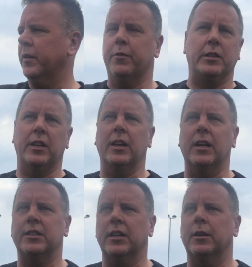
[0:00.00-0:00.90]
he's
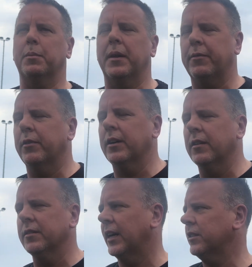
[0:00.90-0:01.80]
English and he could play for
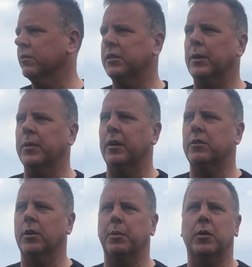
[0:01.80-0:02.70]
England national team with those
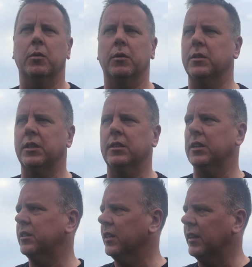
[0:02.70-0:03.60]
type of corners, it
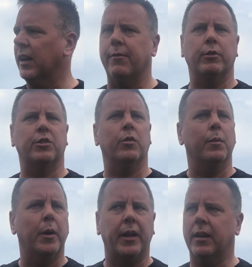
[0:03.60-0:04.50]
just delivers on the
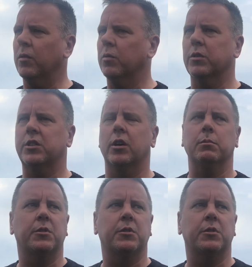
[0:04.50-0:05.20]
money all the time.